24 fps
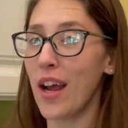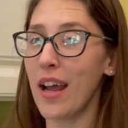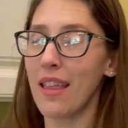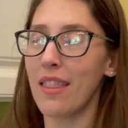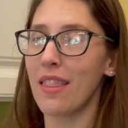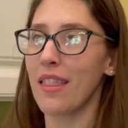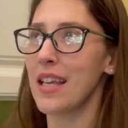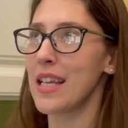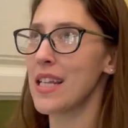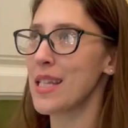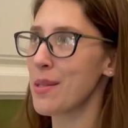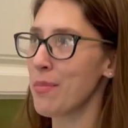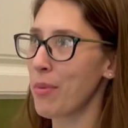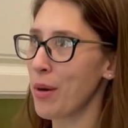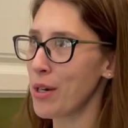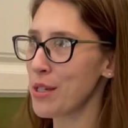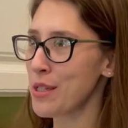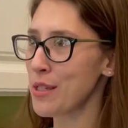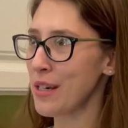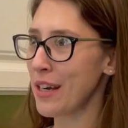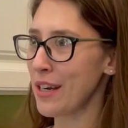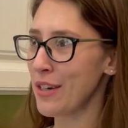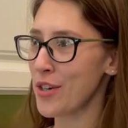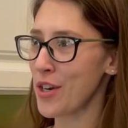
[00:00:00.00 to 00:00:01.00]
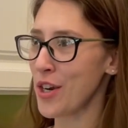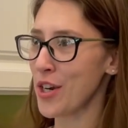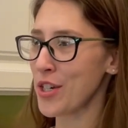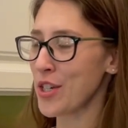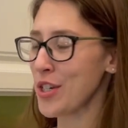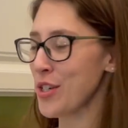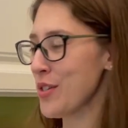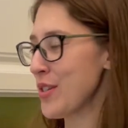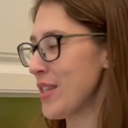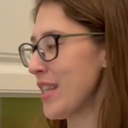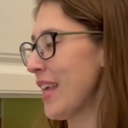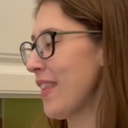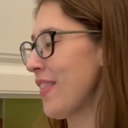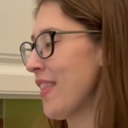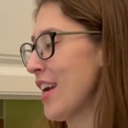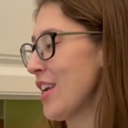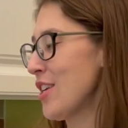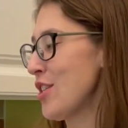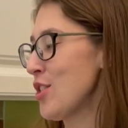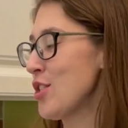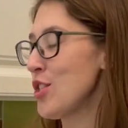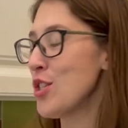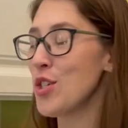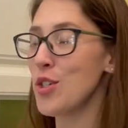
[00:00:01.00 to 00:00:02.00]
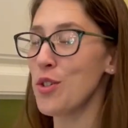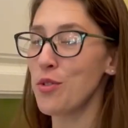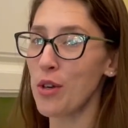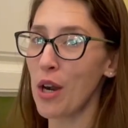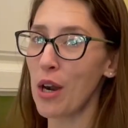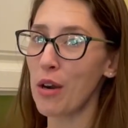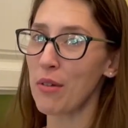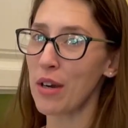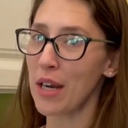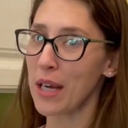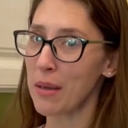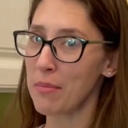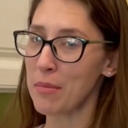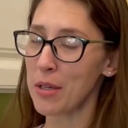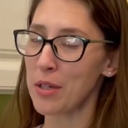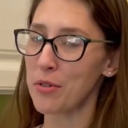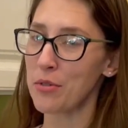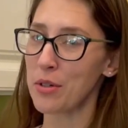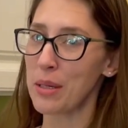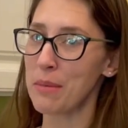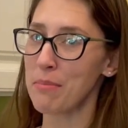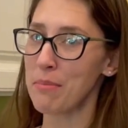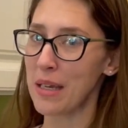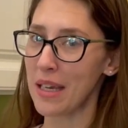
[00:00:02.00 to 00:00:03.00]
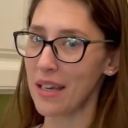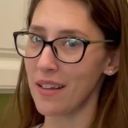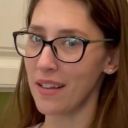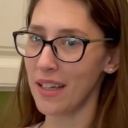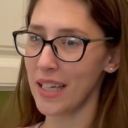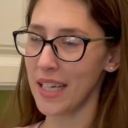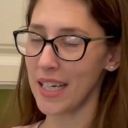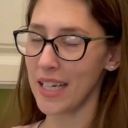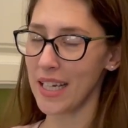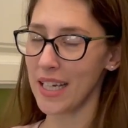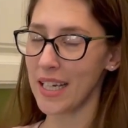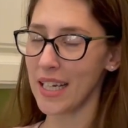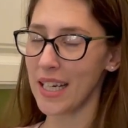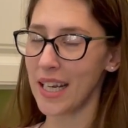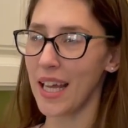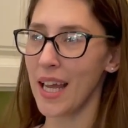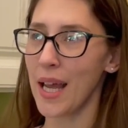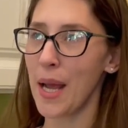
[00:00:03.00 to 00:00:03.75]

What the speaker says: at least the person I talked to said they do not recommend re-milling,